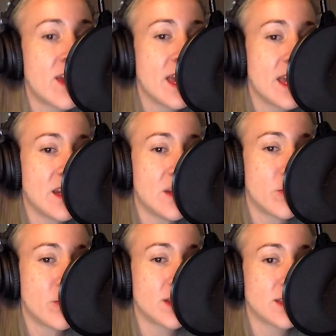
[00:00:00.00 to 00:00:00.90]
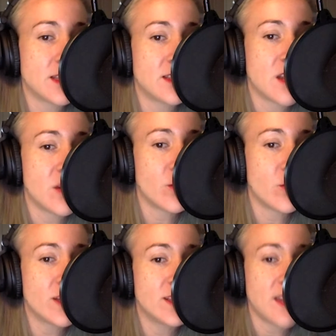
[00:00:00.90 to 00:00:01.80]
and in the process
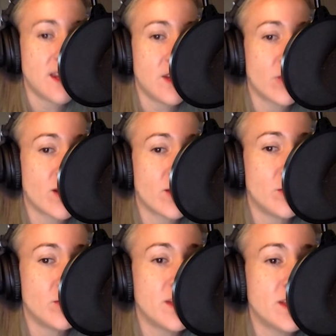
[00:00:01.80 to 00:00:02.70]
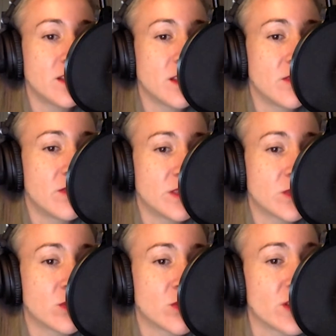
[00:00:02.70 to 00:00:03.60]
underwent an incredible mental and
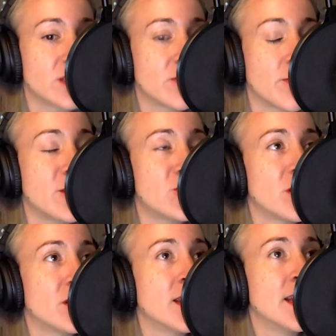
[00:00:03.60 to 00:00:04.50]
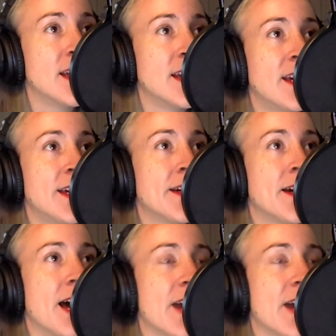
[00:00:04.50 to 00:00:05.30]
physical transformation. I